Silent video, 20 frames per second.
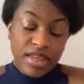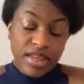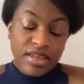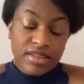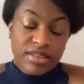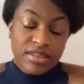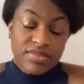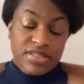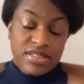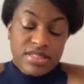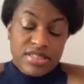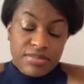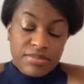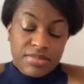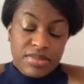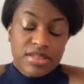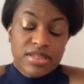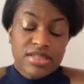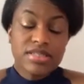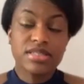even
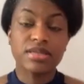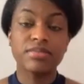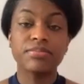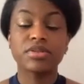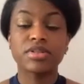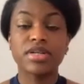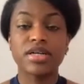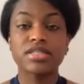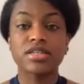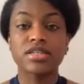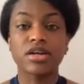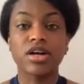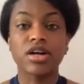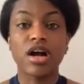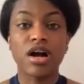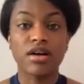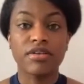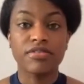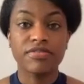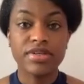something as simple as our
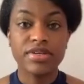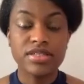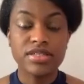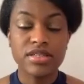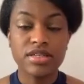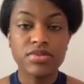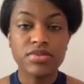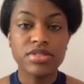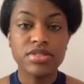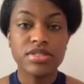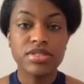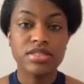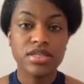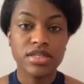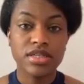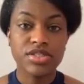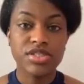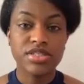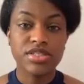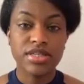office, there was a
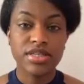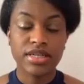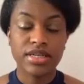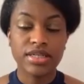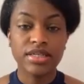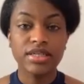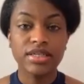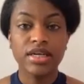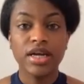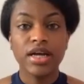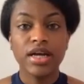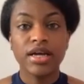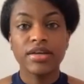Dutch study